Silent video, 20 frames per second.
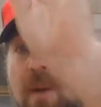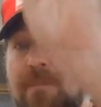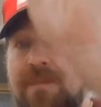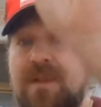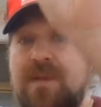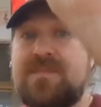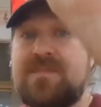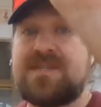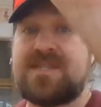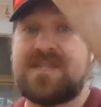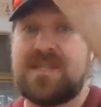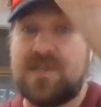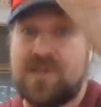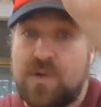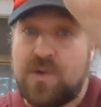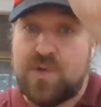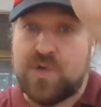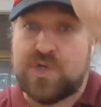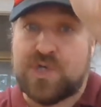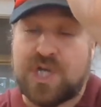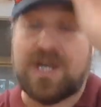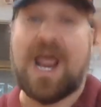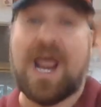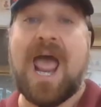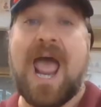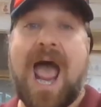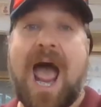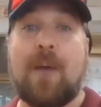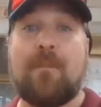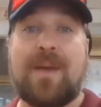solution,
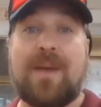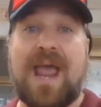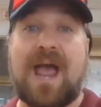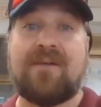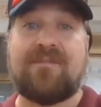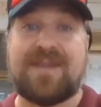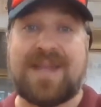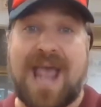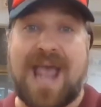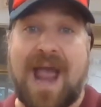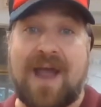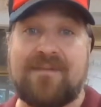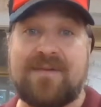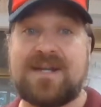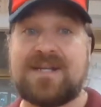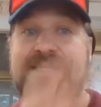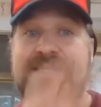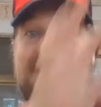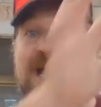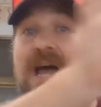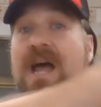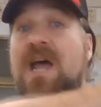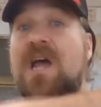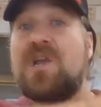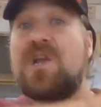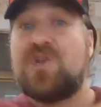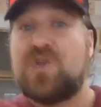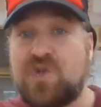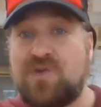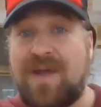and we have character,
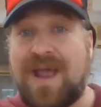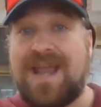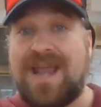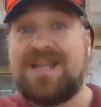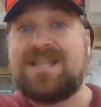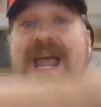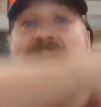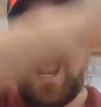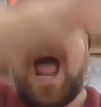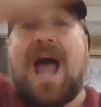trait,